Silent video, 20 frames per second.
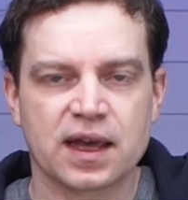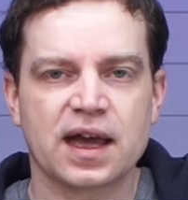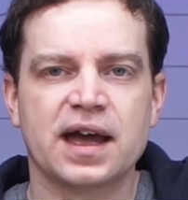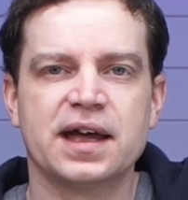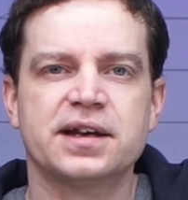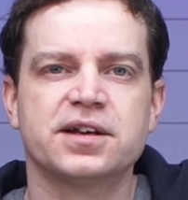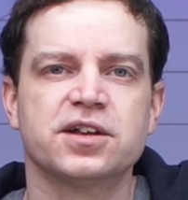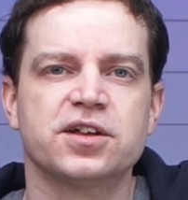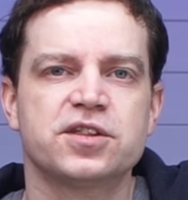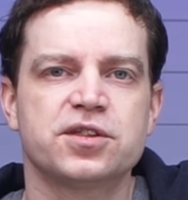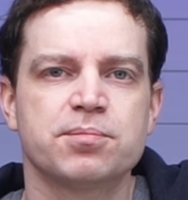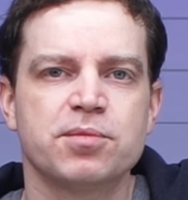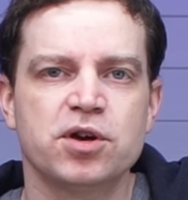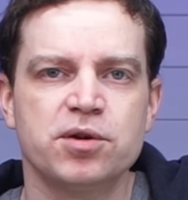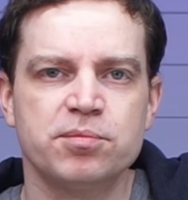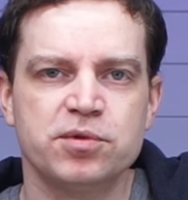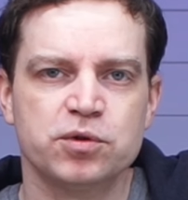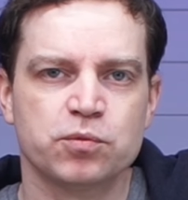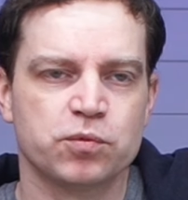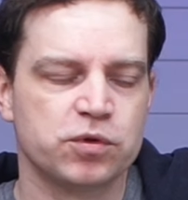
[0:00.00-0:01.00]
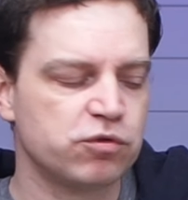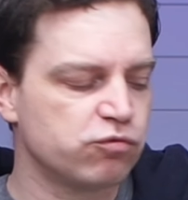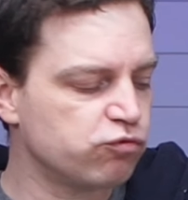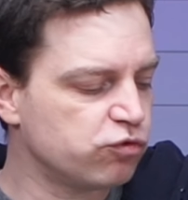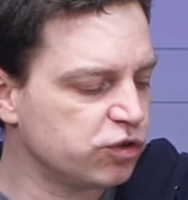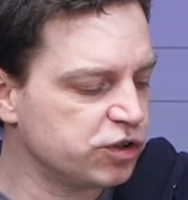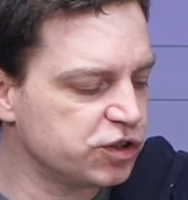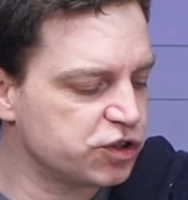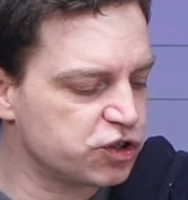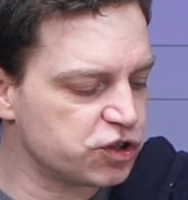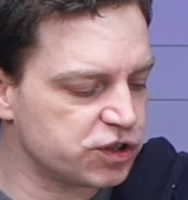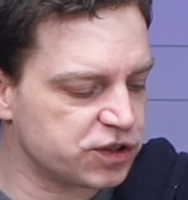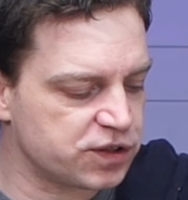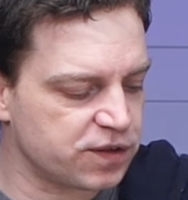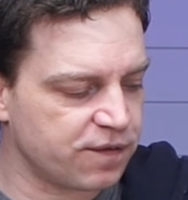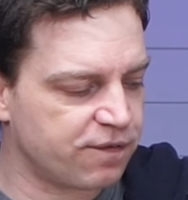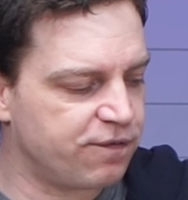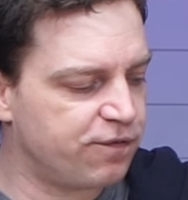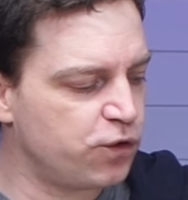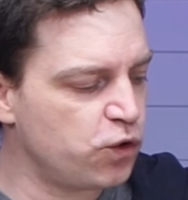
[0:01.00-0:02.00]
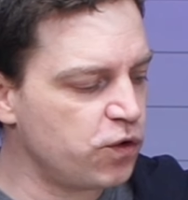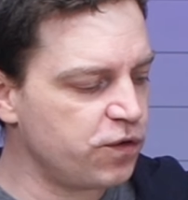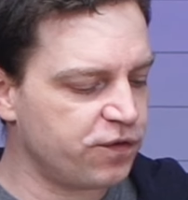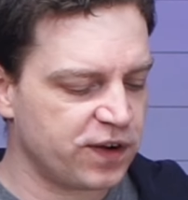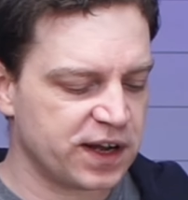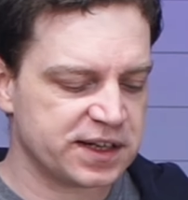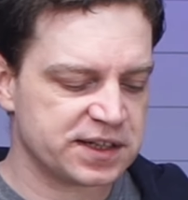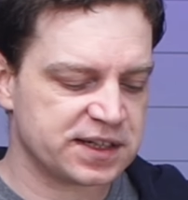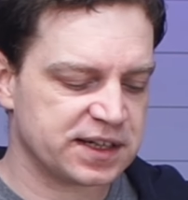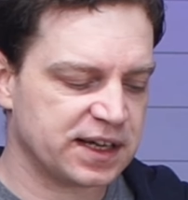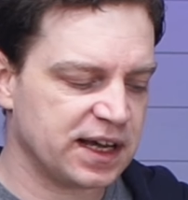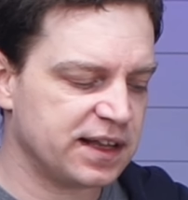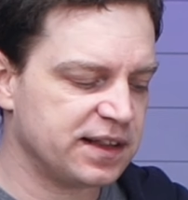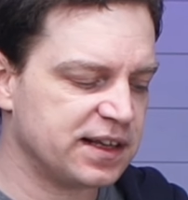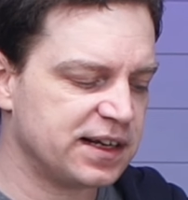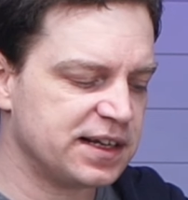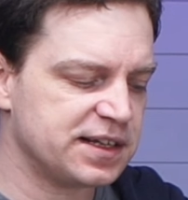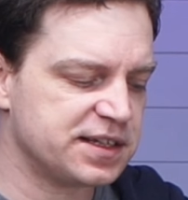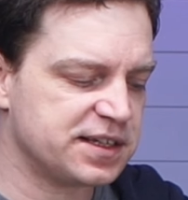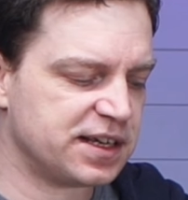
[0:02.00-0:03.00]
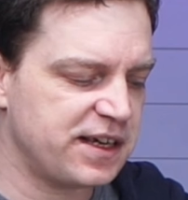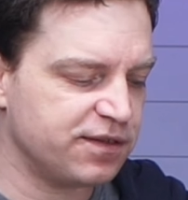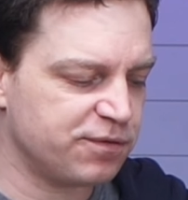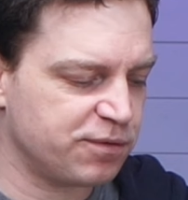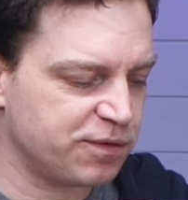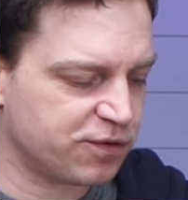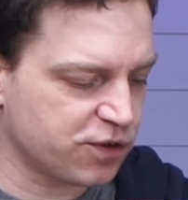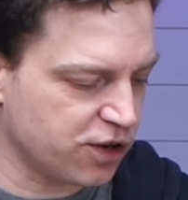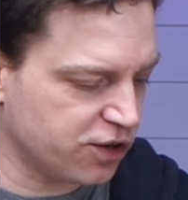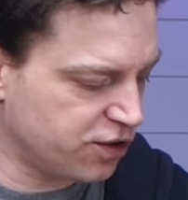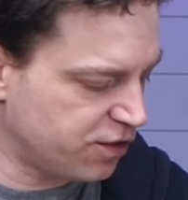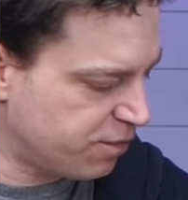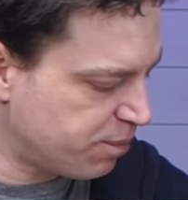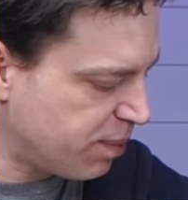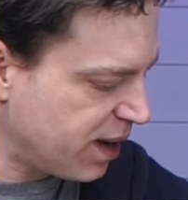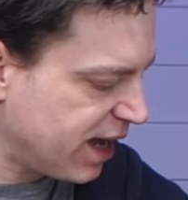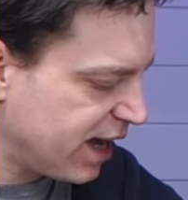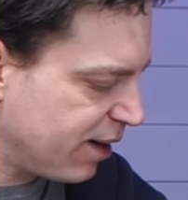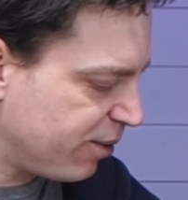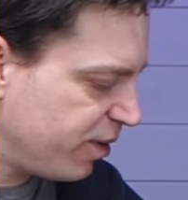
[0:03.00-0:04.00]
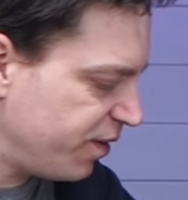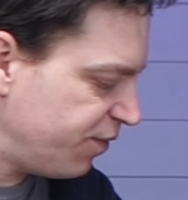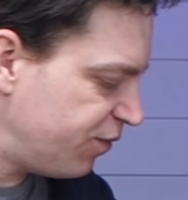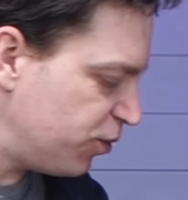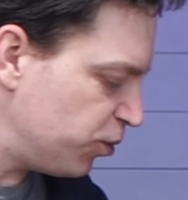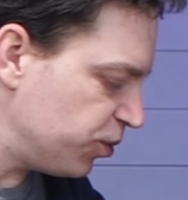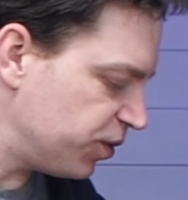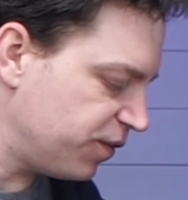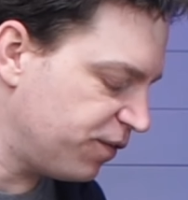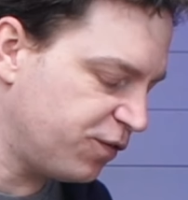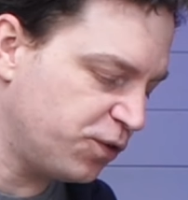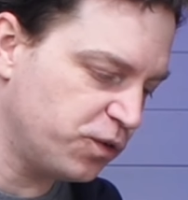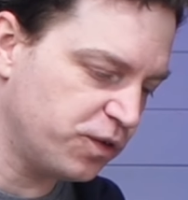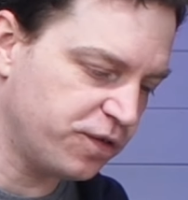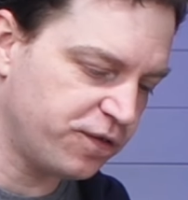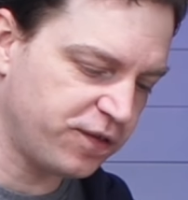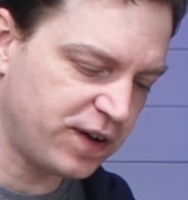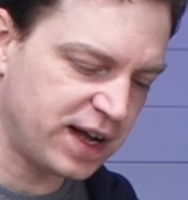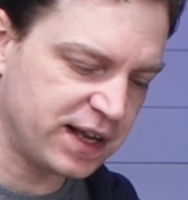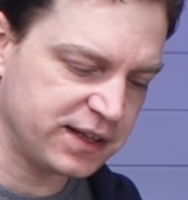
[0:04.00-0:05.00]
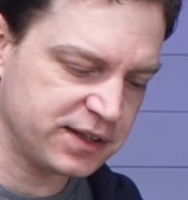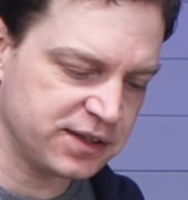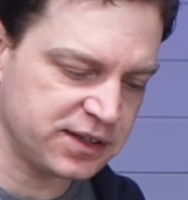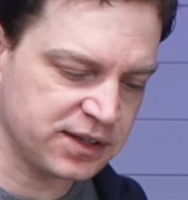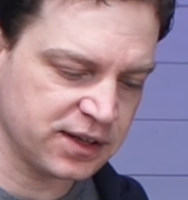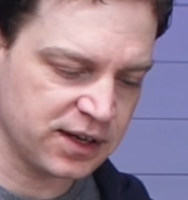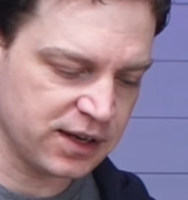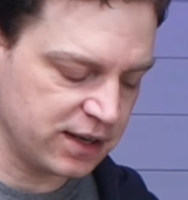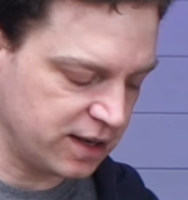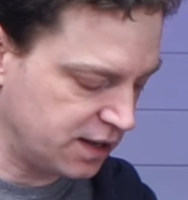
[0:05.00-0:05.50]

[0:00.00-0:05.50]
and at the moment, we'll run just four fans together. Let's see if we've got enough power for the four fans.